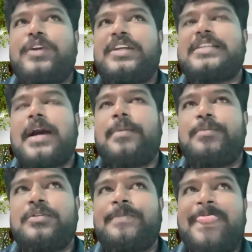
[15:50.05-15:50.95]
For
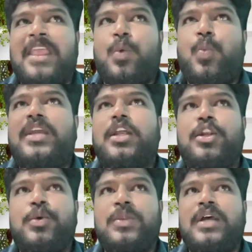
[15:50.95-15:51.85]
example, we can
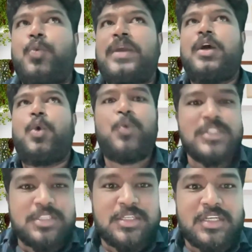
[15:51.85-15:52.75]
do that via
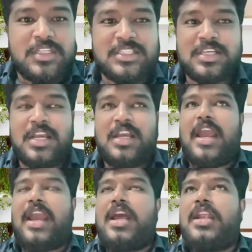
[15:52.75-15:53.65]
widgets,
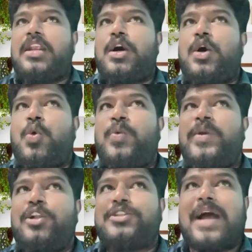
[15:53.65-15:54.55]
and
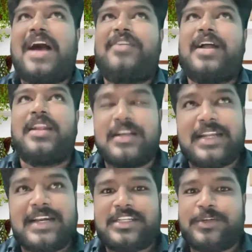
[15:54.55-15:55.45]
we also have
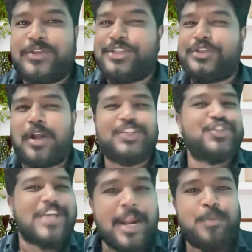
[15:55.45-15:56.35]
another entry which is called a
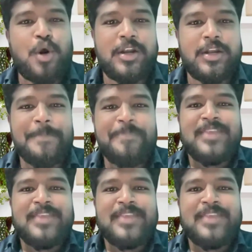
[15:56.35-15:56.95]
chatbot,